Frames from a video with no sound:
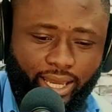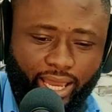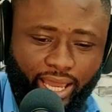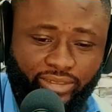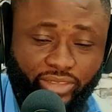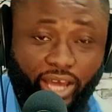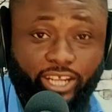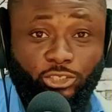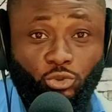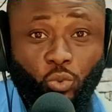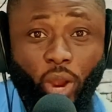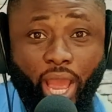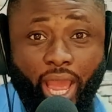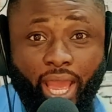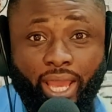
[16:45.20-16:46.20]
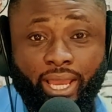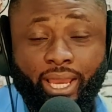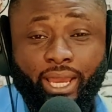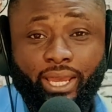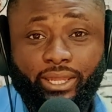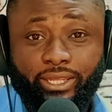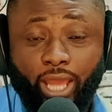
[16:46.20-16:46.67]
And that is where
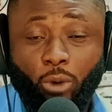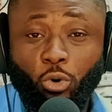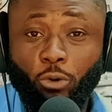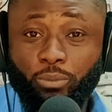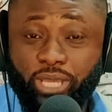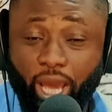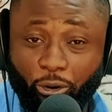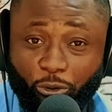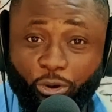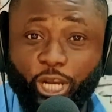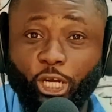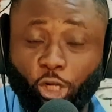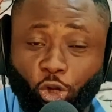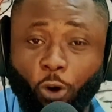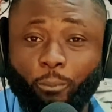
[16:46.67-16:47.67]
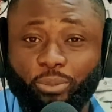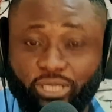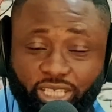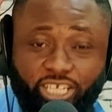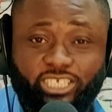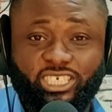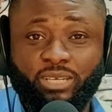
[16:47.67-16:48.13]
there will be a real
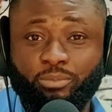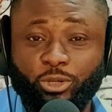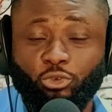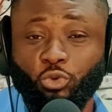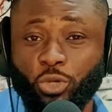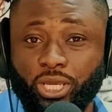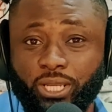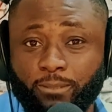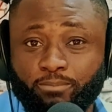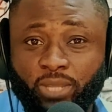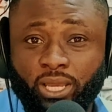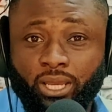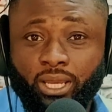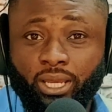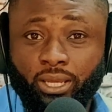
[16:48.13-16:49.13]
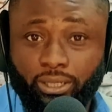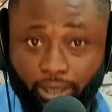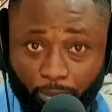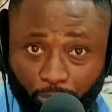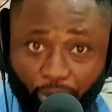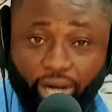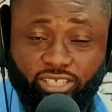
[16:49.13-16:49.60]
competition between
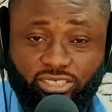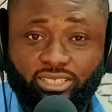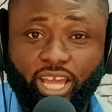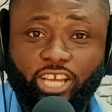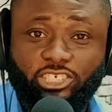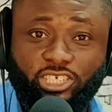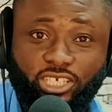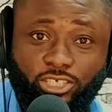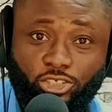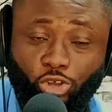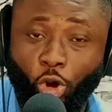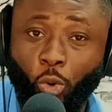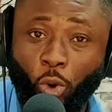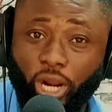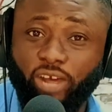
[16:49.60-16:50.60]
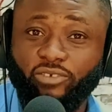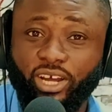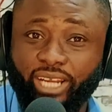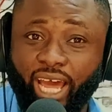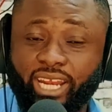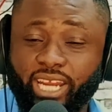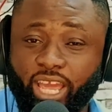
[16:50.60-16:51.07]
the BRICS nations, or
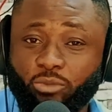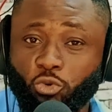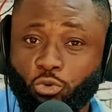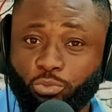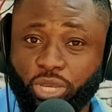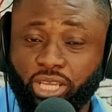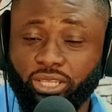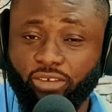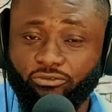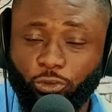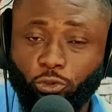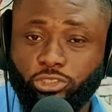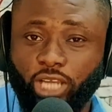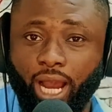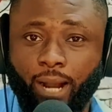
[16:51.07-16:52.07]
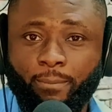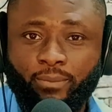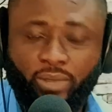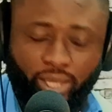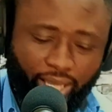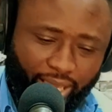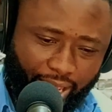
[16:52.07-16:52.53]
whatever that name will be in the future,
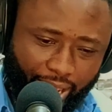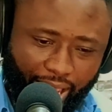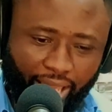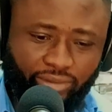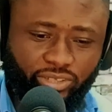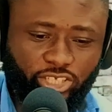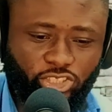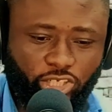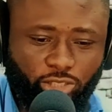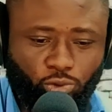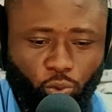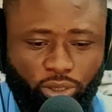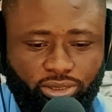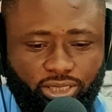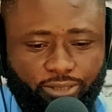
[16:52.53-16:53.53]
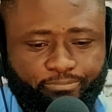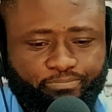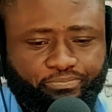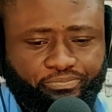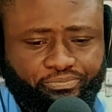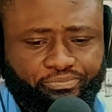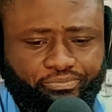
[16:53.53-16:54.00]
and the G20.
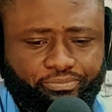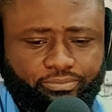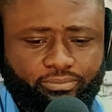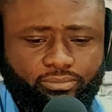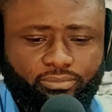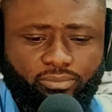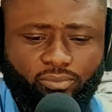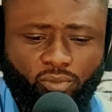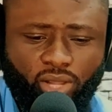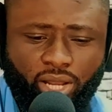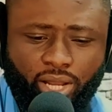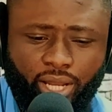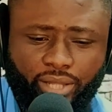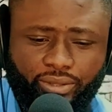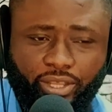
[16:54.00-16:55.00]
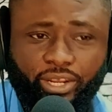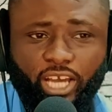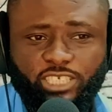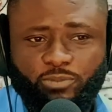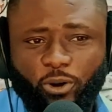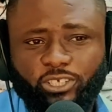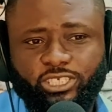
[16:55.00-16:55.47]
The
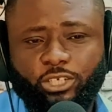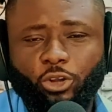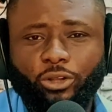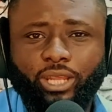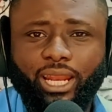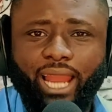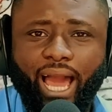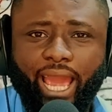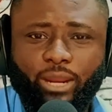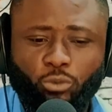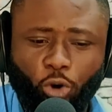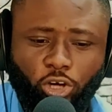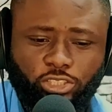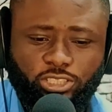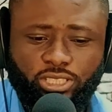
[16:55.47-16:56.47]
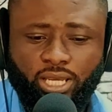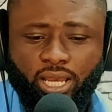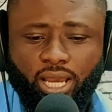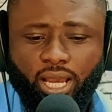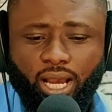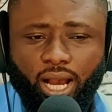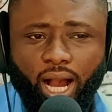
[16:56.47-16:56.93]
next person on the line was
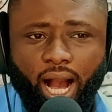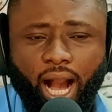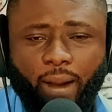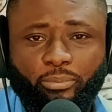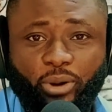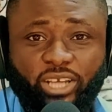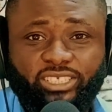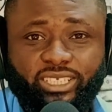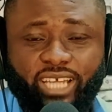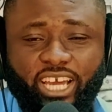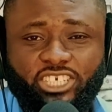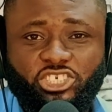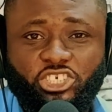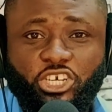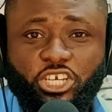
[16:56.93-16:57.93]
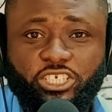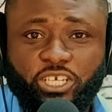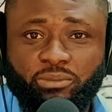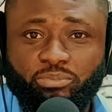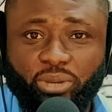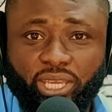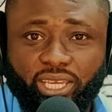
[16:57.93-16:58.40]
President Xi
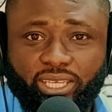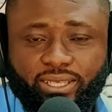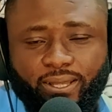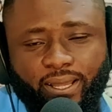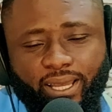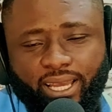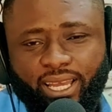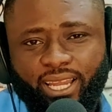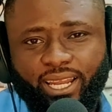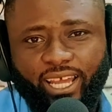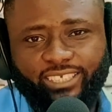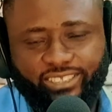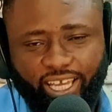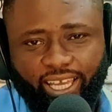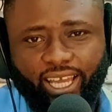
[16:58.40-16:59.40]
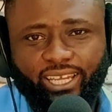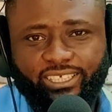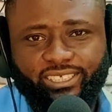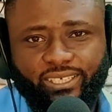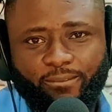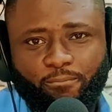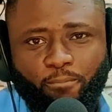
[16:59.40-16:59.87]
Jinping. Let's take a
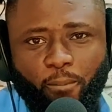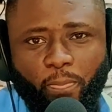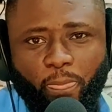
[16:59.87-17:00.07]
listen.